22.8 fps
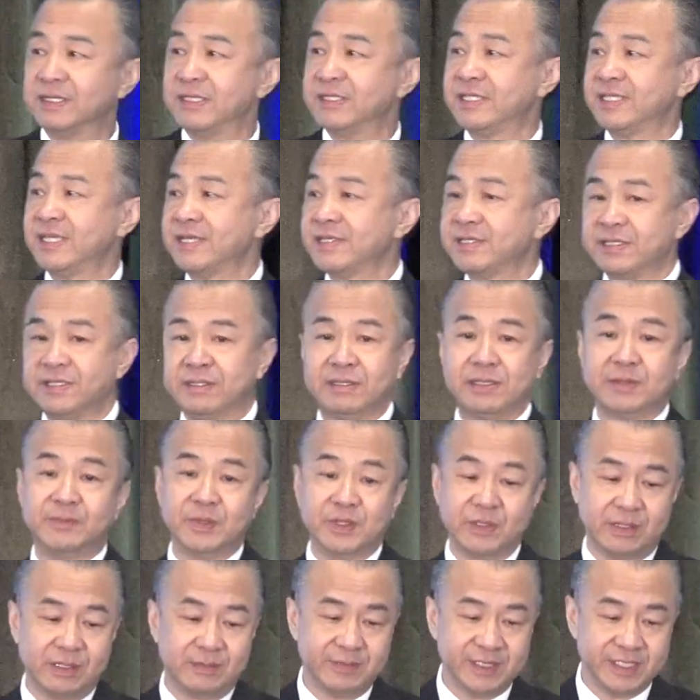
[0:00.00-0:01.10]
assessing the
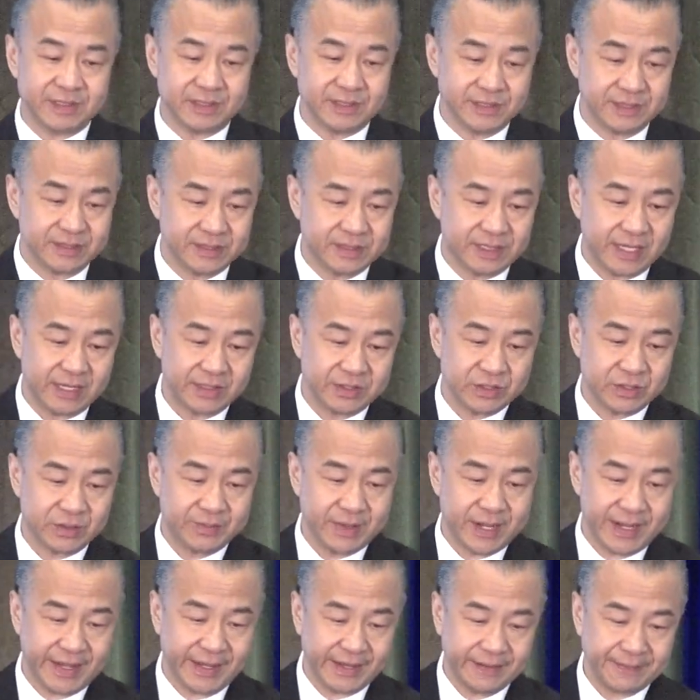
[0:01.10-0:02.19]
book of business that you're
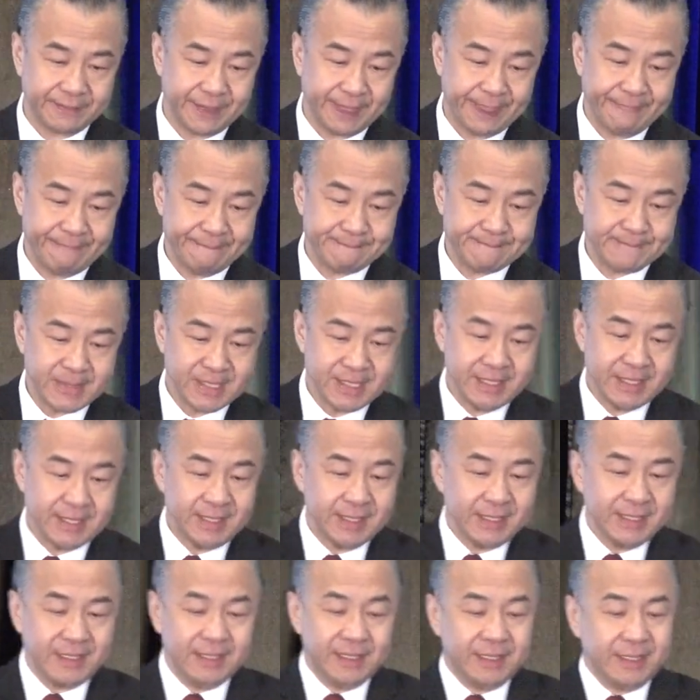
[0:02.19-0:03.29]
buying.
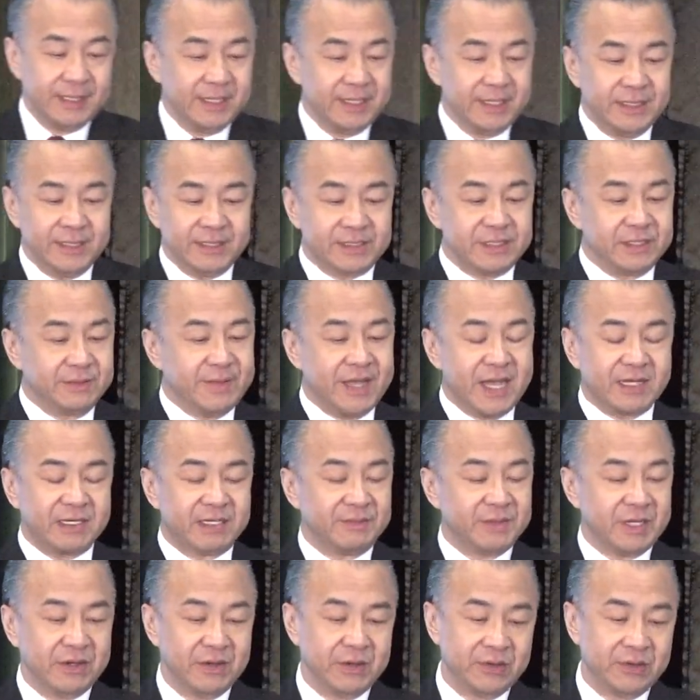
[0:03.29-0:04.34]
So back to my